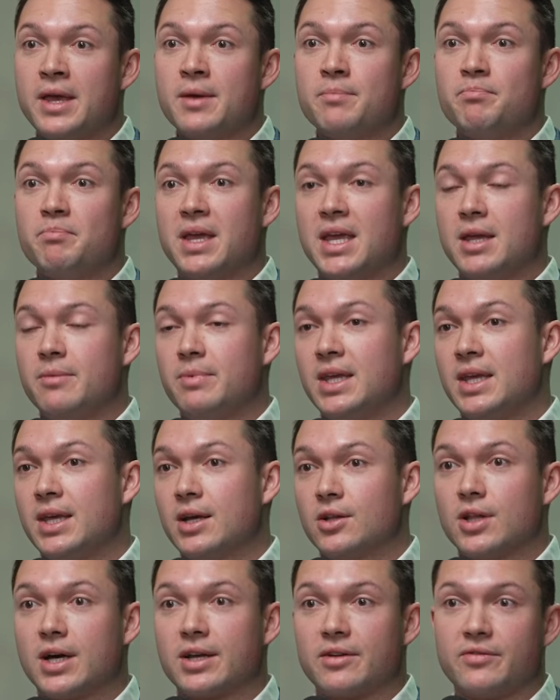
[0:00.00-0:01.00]
maybe
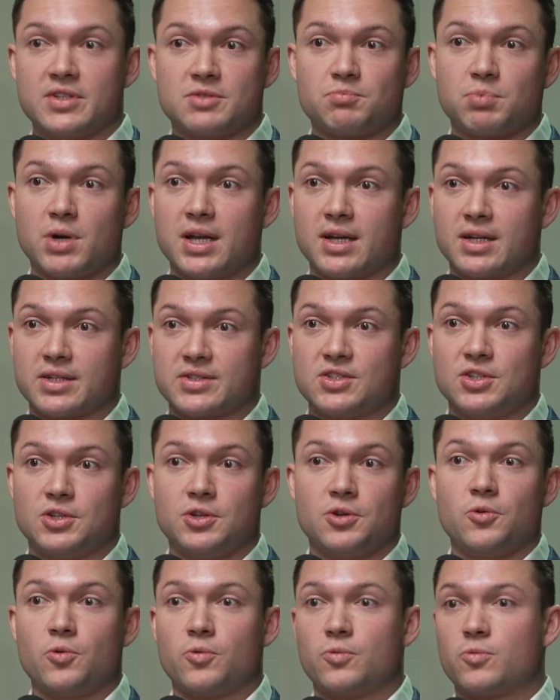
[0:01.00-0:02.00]
a lot of these products
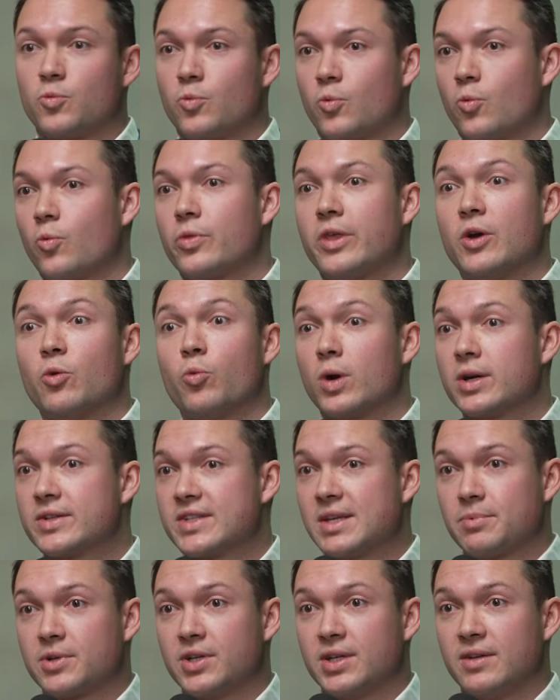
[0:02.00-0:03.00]
that we're
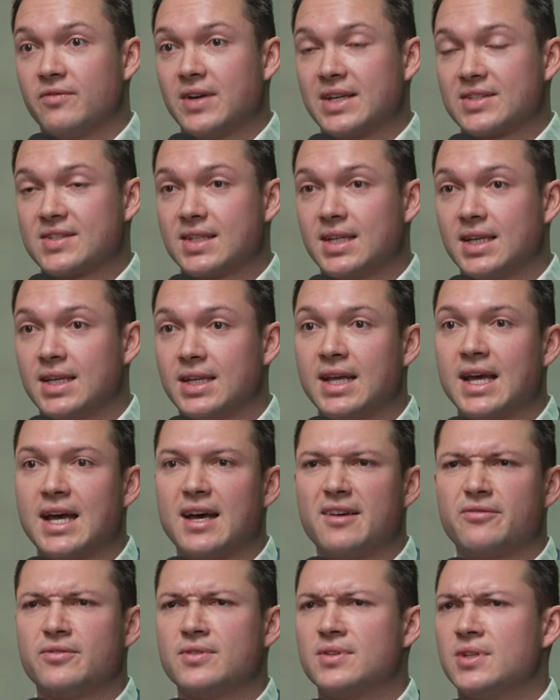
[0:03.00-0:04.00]
typically investing in
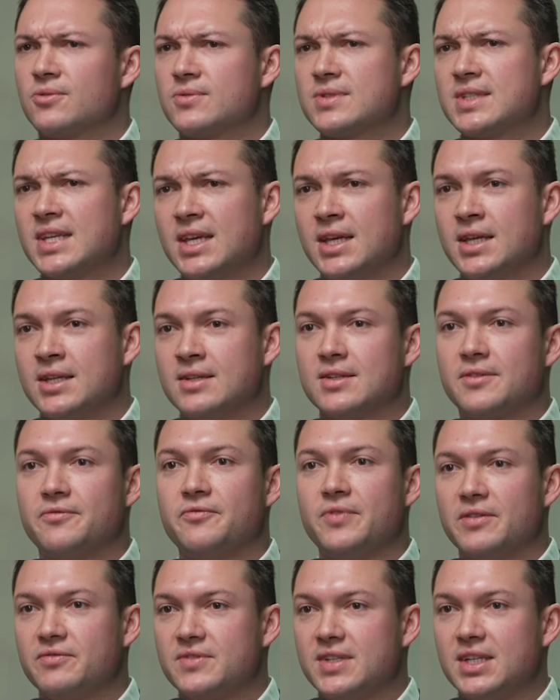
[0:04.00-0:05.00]
have, 10 to
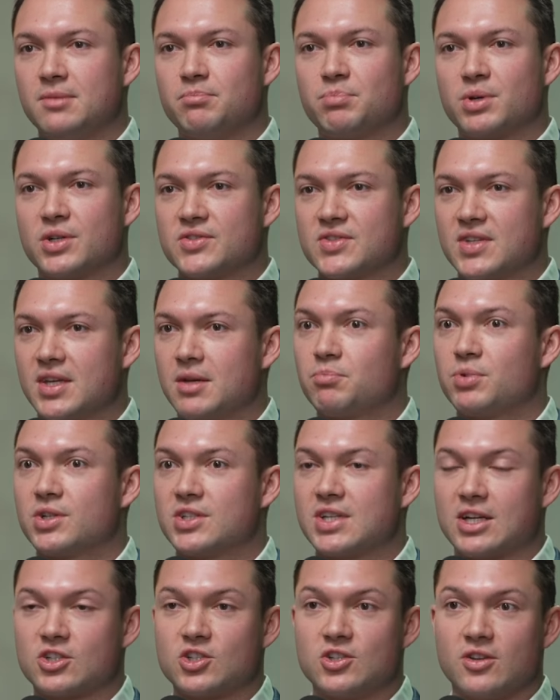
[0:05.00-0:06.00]
15%
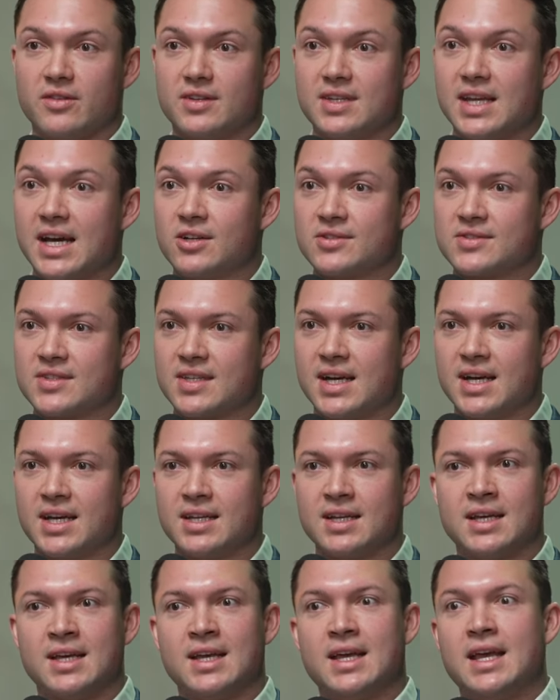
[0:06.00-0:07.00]
protection to the
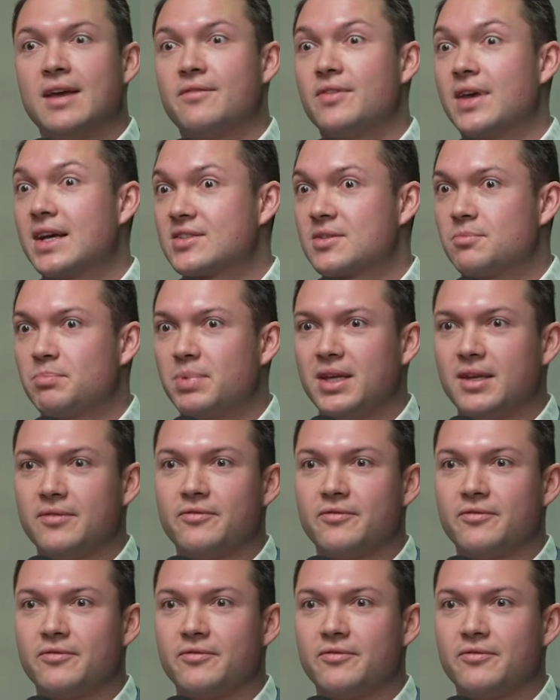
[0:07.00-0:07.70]
downside. If the S&P